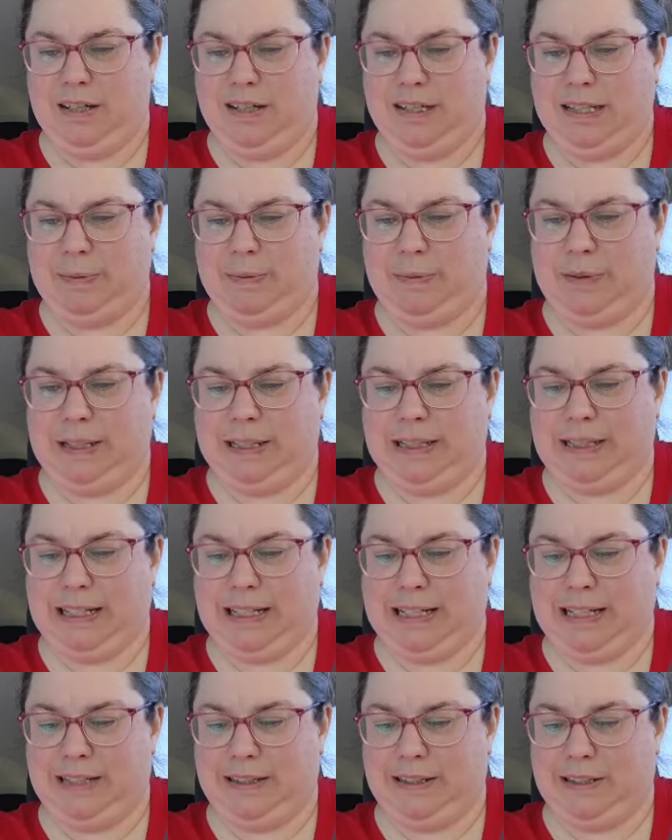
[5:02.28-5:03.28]
something like
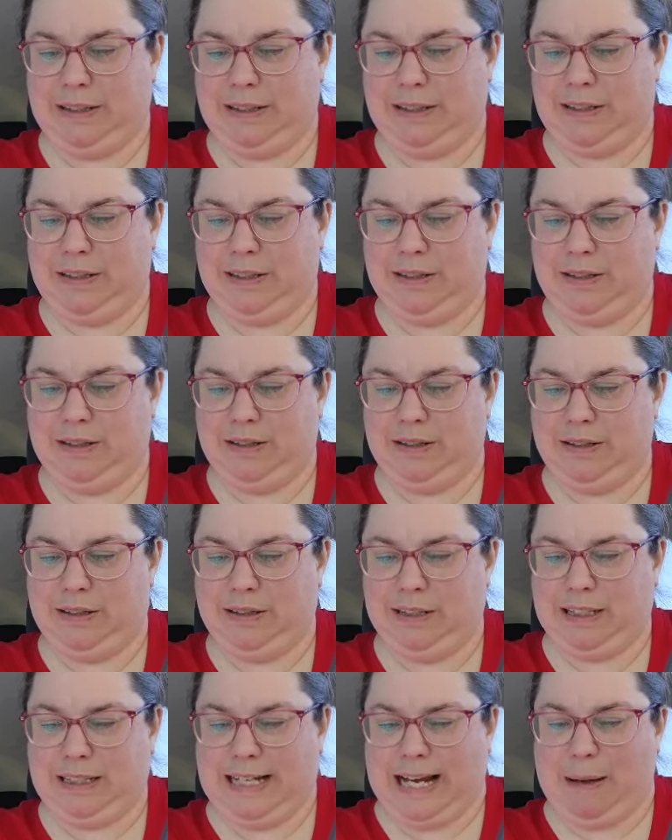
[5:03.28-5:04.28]
that.
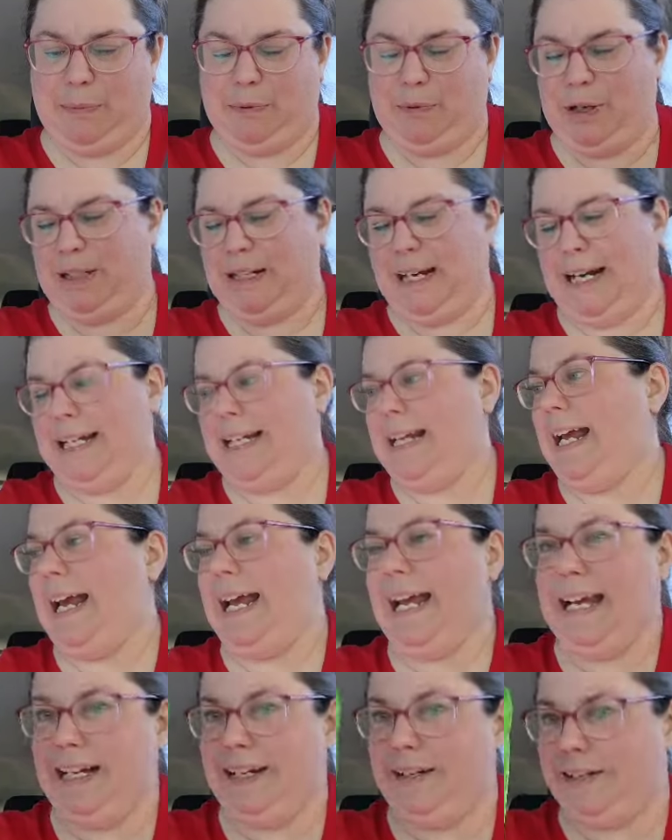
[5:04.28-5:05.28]
Yeah,
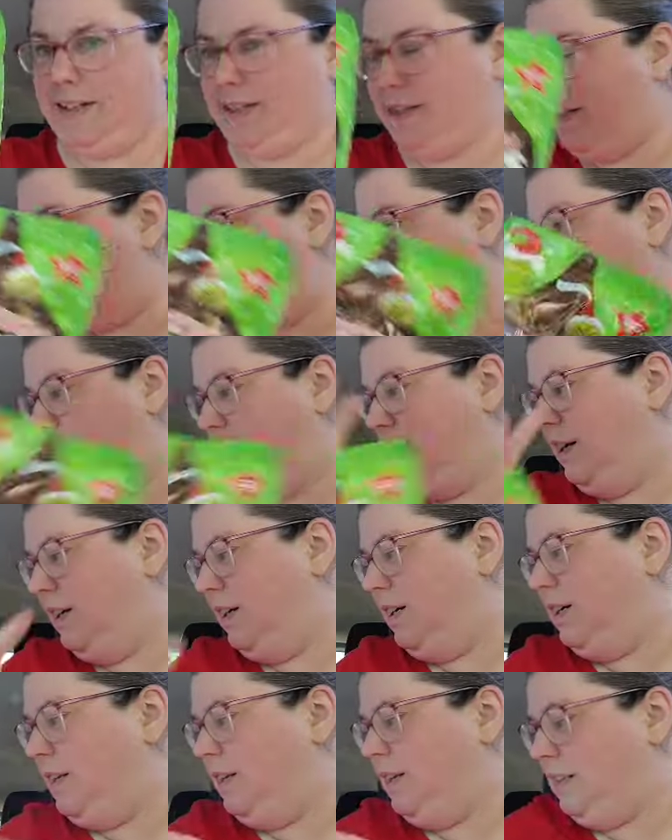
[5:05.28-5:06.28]

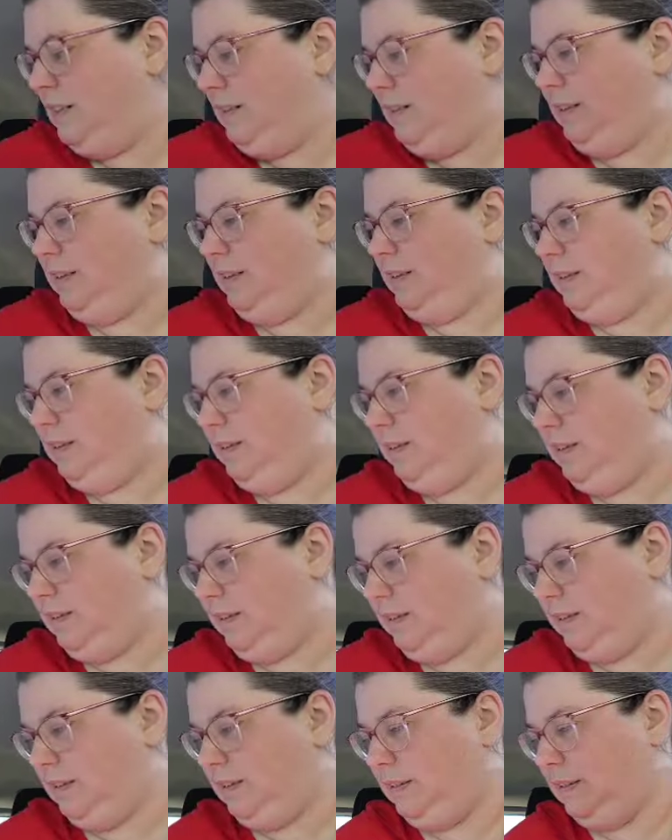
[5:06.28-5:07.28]

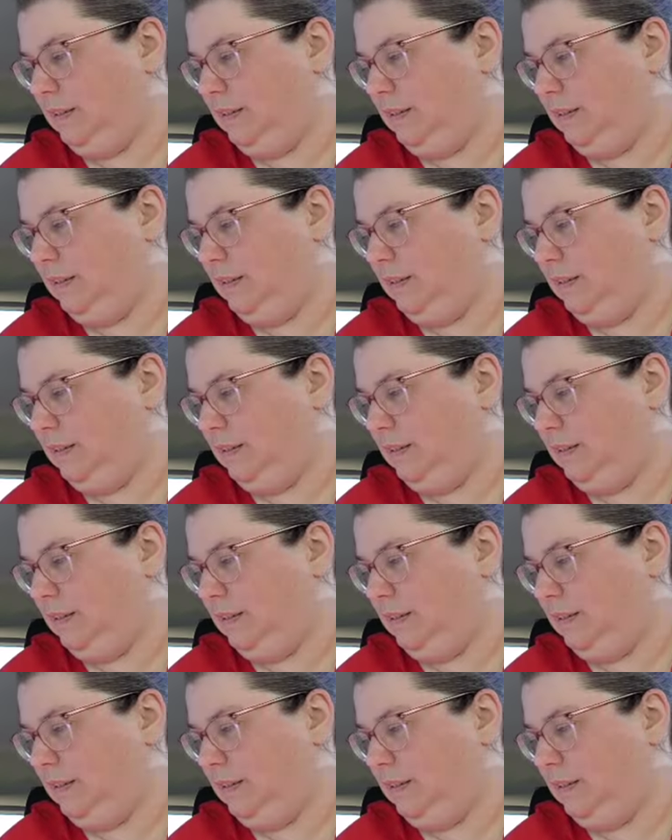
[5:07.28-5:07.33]
$3.98.